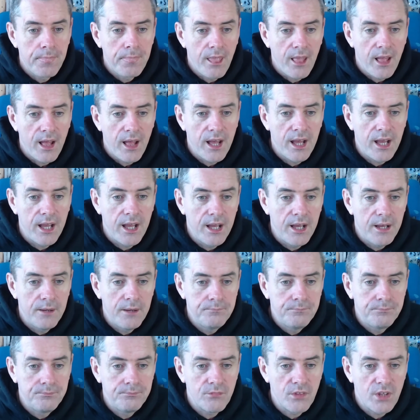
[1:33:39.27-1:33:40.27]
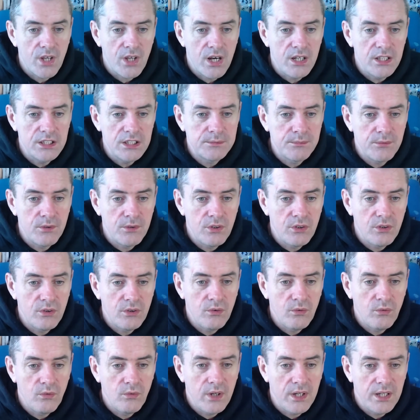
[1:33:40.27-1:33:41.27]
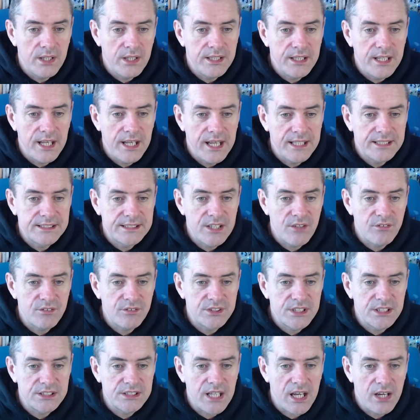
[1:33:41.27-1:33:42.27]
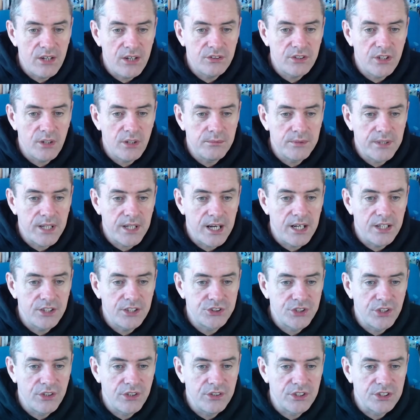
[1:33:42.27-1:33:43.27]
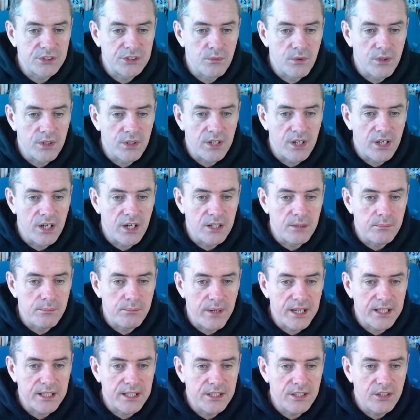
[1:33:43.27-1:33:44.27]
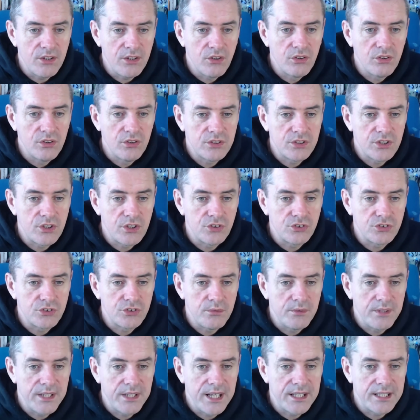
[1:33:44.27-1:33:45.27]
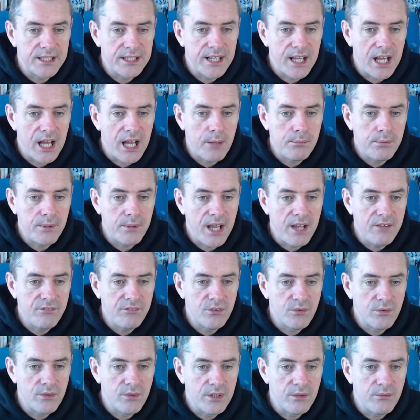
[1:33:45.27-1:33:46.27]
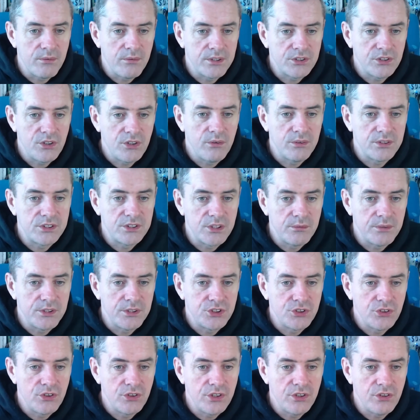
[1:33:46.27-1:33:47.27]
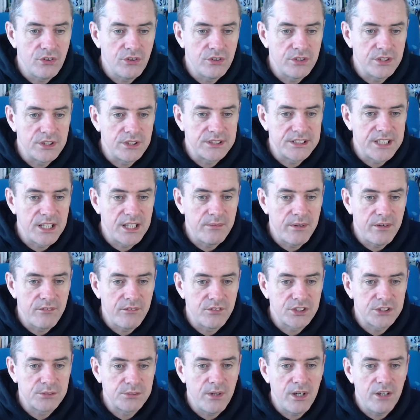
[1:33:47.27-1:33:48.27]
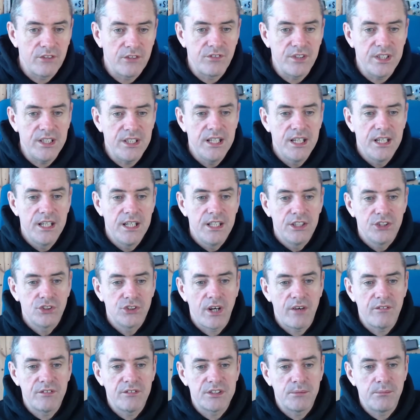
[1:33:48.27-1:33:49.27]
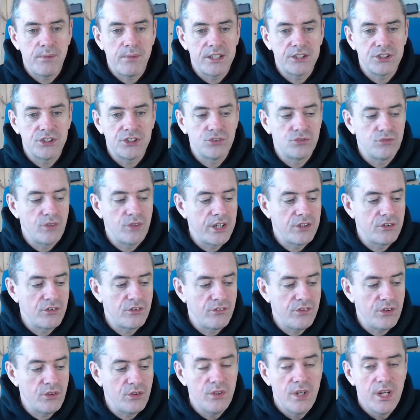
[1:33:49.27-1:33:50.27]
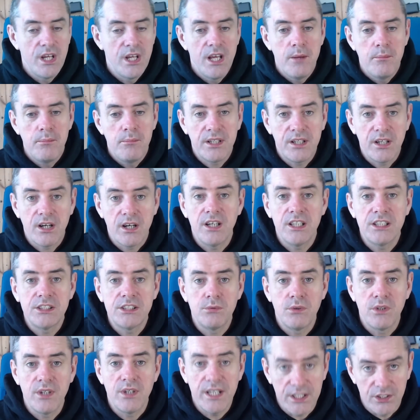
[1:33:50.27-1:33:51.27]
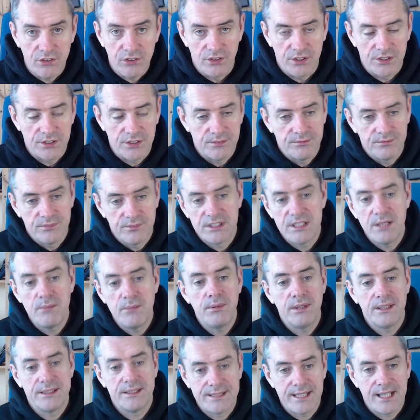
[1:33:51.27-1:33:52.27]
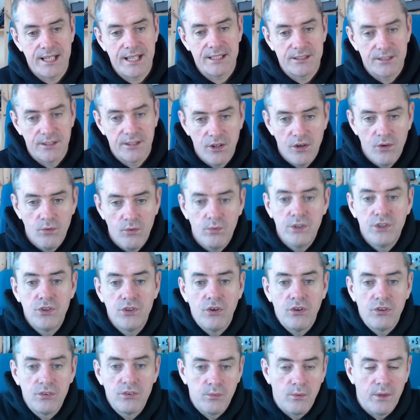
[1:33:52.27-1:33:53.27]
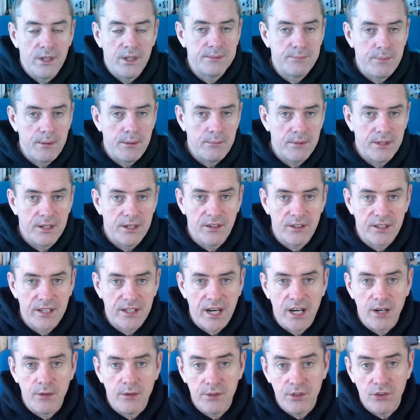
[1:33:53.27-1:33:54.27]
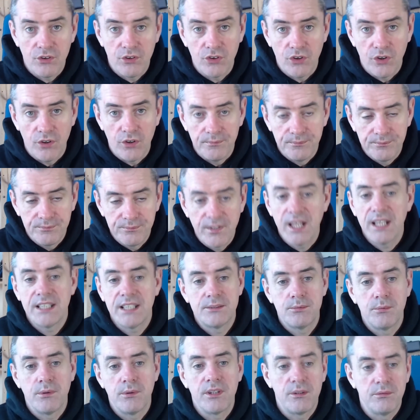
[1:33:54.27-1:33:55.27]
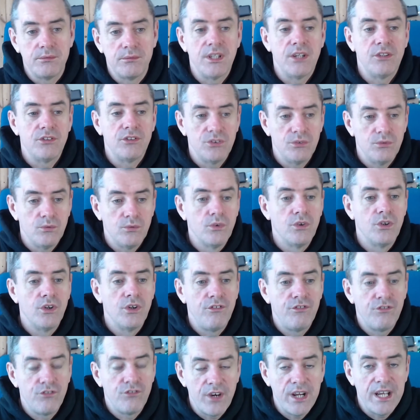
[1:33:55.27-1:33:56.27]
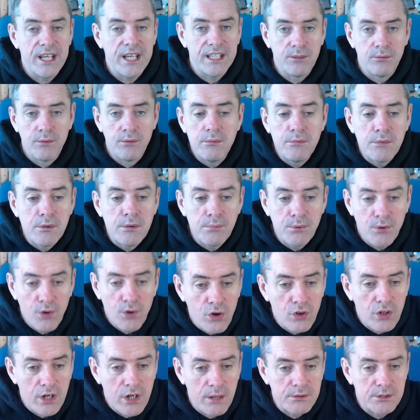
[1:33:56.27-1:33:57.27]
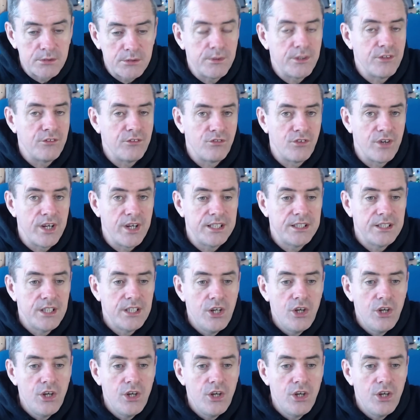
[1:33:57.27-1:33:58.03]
Cosmo187 says, how come car sharing doesn't work in Ireland? Back in the old country we had an app. Everywhere you want to go with someone is surely going the same way for a small fee. Drivers and passengers rate a review. Because we're ignorant. Simple as that. We don't want people in our car we don't know. That's what it comes down to. We're afraid, and we've been programmed to be afraid.